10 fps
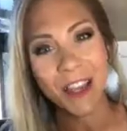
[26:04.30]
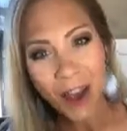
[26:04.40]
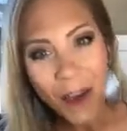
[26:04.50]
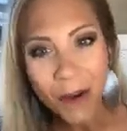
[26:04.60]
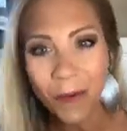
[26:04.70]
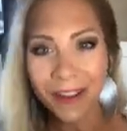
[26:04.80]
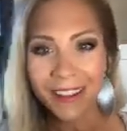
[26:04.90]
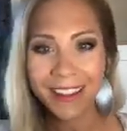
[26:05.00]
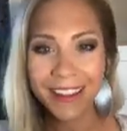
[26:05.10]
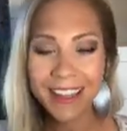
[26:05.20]
go.
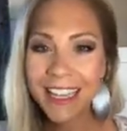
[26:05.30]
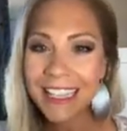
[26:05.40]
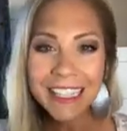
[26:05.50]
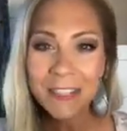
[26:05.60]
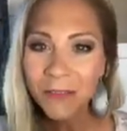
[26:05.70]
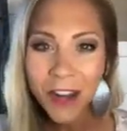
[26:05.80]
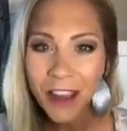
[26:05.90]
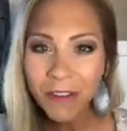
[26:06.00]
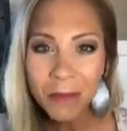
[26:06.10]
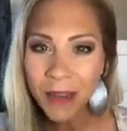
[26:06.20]
Because it's for
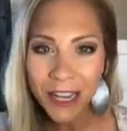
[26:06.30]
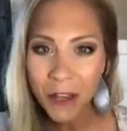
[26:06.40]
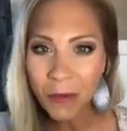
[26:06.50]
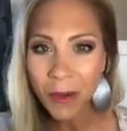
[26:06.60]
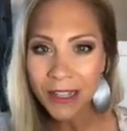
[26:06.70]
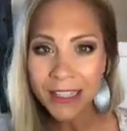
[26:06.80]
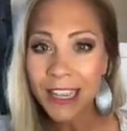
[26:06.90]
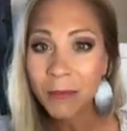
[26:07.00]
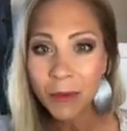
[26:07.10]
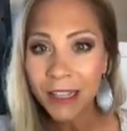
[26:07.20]
everybody who wants it
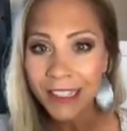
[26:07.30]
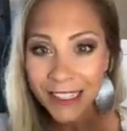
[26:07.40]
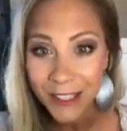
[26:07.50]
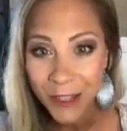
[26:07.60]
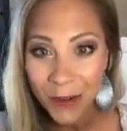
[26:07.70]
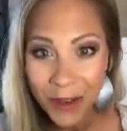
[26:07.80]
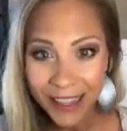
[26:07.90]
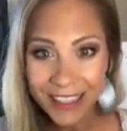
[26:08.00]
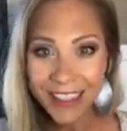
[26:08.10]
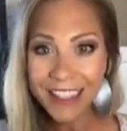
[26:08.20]
and willing to do
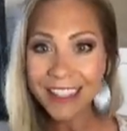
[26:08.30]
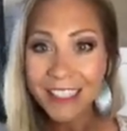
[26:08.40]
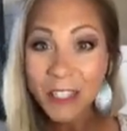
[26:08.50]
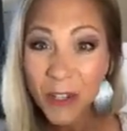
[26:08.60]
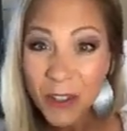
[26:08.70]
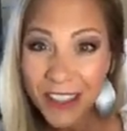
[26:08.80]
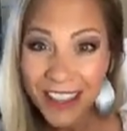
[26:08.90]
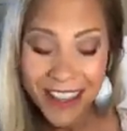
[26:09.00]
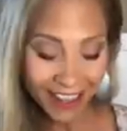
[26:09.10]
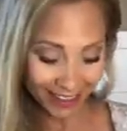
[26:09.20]
it, to do the
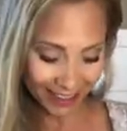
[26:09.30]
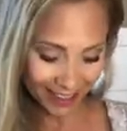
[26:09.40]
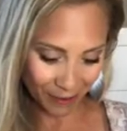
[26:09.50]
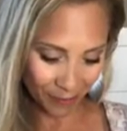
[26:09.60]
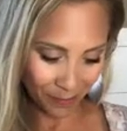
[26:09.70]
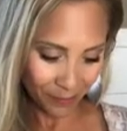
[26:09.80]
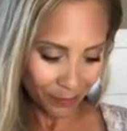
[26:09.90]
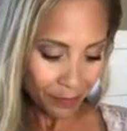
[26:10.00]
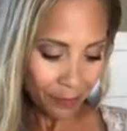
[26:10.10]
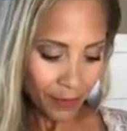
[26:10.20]
things.
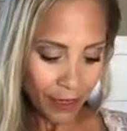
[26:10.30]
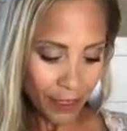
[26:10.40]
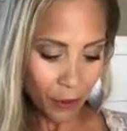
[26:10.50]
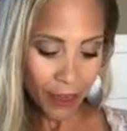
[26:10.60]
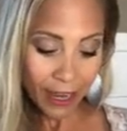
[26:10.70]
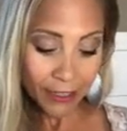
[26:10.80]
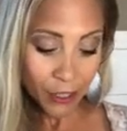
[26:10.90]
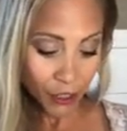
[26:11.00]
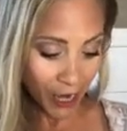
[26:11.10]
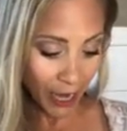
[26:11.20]
You can't
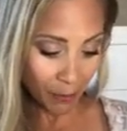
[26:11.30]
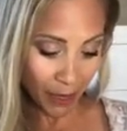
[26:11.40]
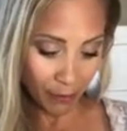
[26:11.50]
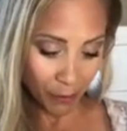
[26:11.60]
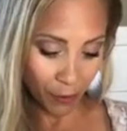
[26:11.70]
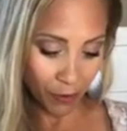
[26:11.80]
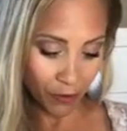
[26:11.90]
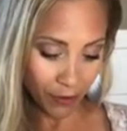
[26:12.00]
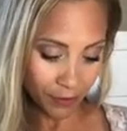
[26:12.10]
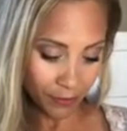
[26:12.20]
attract people
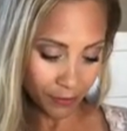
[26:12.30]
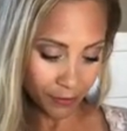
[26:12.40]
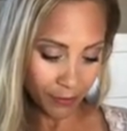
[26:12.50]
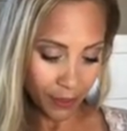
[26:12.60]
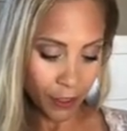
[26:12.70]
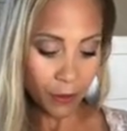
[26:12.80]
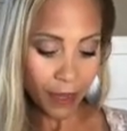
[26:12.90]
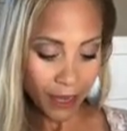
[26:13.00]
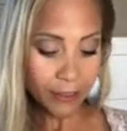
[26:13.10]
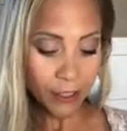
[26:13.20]

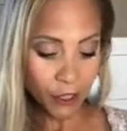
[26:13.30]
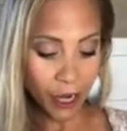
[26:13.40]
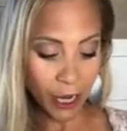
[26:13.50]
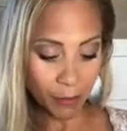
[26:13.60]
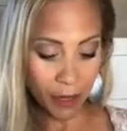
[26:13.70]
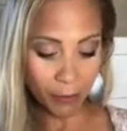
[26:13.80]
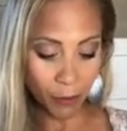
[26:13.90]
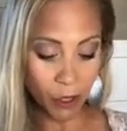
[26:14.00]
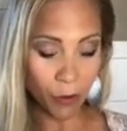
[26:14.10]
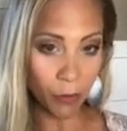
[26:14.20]

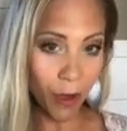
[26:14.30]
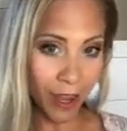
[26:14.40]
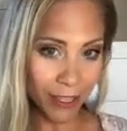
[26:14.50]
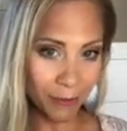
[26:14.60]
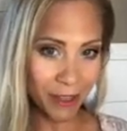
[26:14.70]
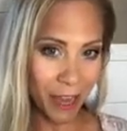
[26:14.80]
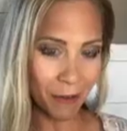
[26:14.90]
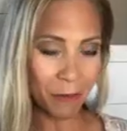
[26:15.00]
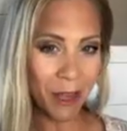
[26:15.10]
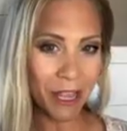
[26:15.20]
you want without
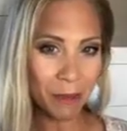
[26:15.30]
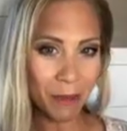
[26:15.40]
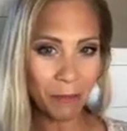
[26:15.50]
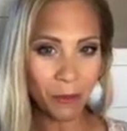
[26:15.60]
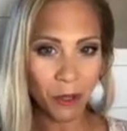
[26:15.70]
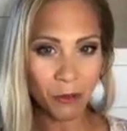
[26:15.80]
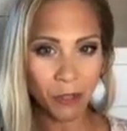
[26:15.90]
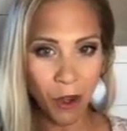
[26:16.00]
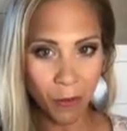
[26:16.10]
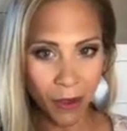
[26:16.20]
repelling people you
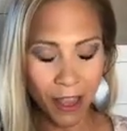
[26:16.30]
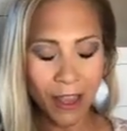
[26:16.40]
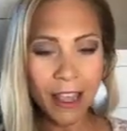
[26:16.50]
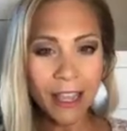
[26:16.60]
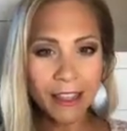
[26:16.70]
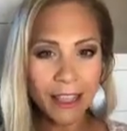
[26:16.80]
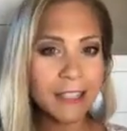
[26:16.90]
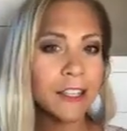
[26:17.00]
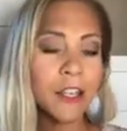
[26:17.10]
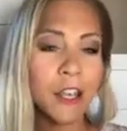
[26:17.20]
don't want. This
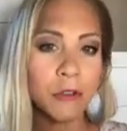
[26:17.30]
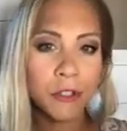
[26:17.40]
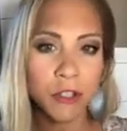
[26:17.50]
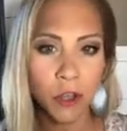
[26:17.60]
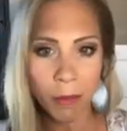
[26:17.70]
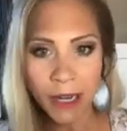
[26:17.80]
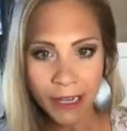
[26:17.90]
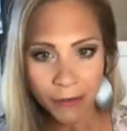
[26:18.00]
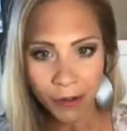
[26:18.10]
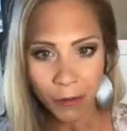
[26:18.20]
could go so many
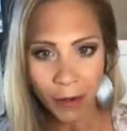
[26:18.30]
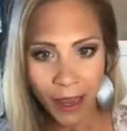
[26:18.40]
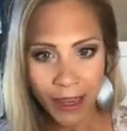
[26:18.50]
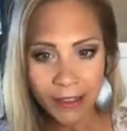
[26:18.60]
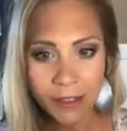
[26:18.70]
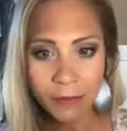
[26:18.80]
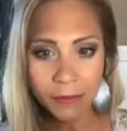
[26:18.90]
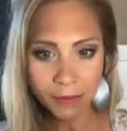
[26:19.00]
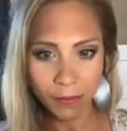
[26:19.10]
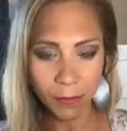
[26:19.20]
different ways.
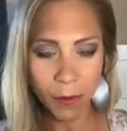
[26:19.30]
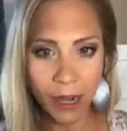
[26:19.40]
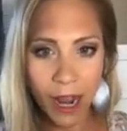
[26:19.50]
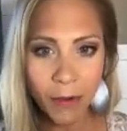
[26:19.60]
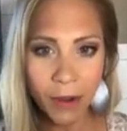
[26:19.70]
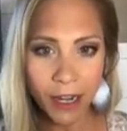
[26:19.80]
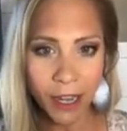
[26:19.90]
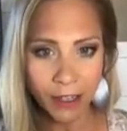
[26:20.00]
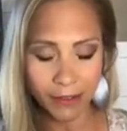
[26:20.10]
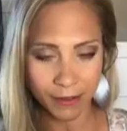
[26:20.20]
What I want to
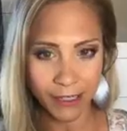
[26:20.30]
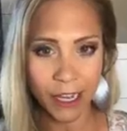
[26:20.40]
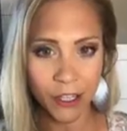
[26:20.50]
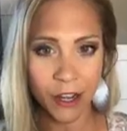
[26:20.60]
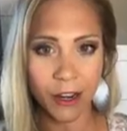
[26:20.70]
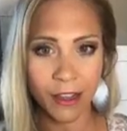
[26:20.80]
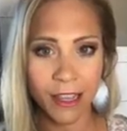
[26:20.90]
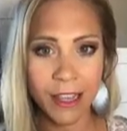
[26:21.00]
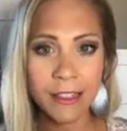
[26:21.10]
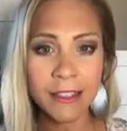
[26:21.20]
touch on
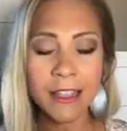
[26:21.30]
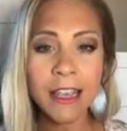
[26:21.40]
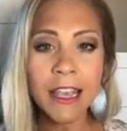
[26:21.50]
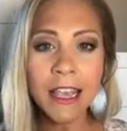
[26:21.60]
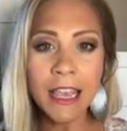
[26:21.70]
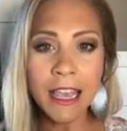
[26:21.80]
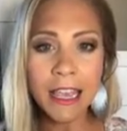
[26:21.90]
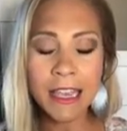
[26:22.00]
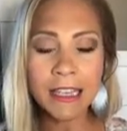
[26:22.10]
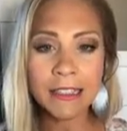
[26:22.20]
this
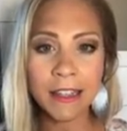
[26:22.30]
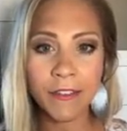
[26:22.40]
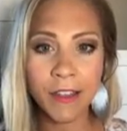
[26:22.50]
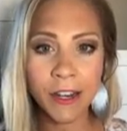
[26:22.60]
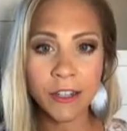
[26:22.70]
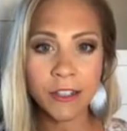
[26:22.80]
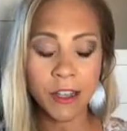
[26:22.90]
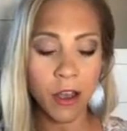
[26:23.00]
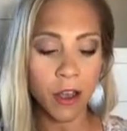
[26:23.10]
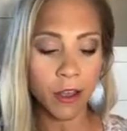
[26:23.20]
is there's
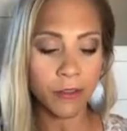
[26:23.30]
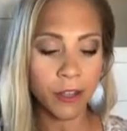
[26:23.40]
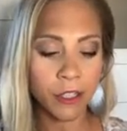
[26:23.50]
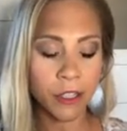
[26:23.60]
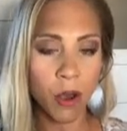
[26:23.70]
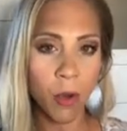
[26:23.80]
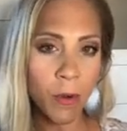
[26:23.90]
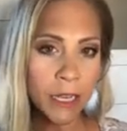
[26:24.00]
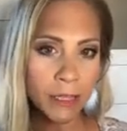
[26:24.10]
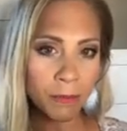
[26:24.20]

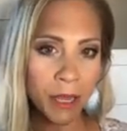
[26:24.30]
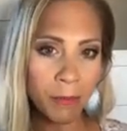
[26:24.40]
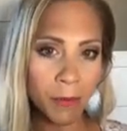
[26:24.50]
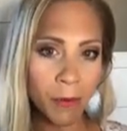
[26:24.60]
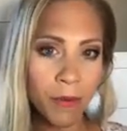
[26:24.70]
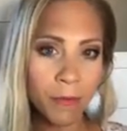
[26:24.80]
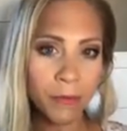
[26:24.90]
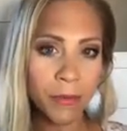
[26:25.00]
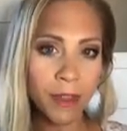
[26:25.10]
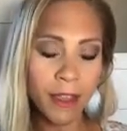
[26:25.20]
always people
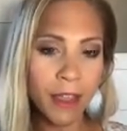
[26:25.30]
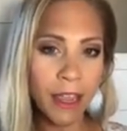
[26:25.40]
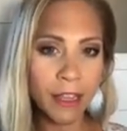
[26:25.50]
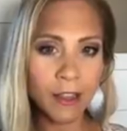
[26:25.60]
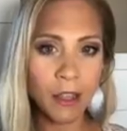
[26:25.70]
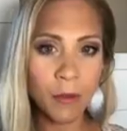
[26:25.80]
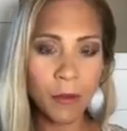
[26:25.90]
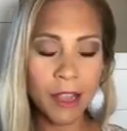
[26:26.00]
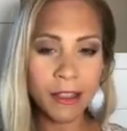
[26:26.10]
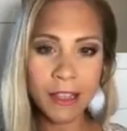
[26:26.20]
in
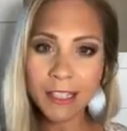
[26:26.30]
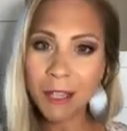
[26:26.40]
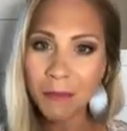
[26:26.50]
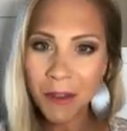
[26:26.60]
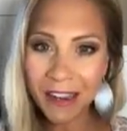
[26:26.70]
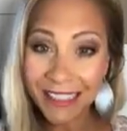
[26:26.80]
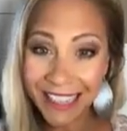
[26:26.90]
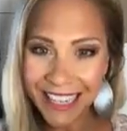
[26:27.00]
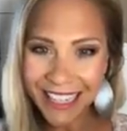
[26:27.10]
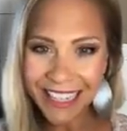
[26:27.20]
this
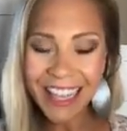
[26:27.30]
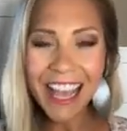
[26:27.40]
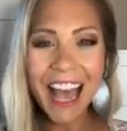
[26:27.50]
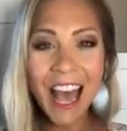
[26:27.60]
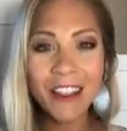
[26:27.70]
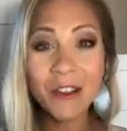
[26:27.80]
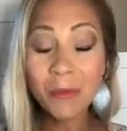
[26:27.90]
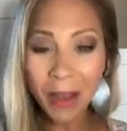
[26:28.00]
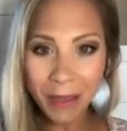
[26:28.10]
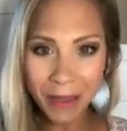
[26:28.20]
community, other
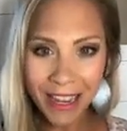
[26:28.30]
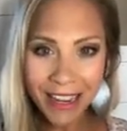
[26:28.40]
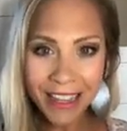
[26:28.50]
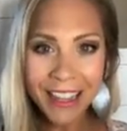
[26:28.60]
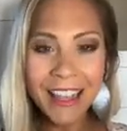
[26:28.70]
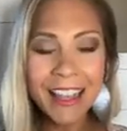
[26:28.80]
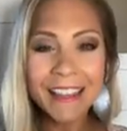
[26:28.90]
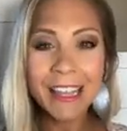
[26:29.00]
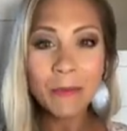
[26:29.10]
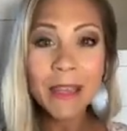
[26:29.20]
women
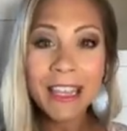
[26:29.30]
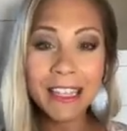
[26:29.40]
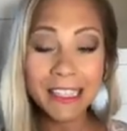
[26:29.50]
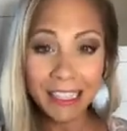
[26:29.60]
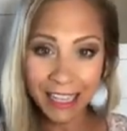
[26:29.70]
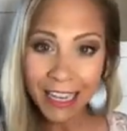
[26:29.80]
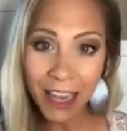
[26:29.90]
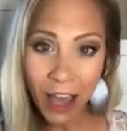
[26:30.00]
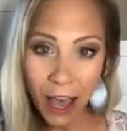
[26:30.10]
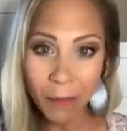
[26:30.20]
that we can link
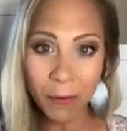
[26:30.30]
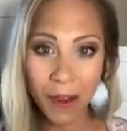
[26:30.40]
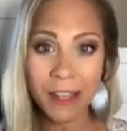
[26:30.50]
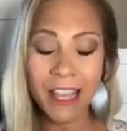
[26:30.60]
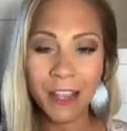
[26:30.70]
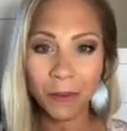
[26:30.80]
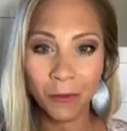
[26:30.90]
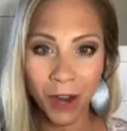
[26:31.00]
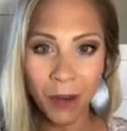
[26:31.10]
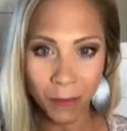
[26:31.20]
up with and
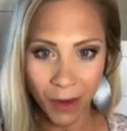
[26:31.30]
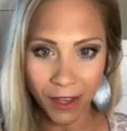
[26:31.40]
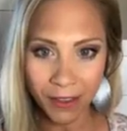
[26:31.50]
run with.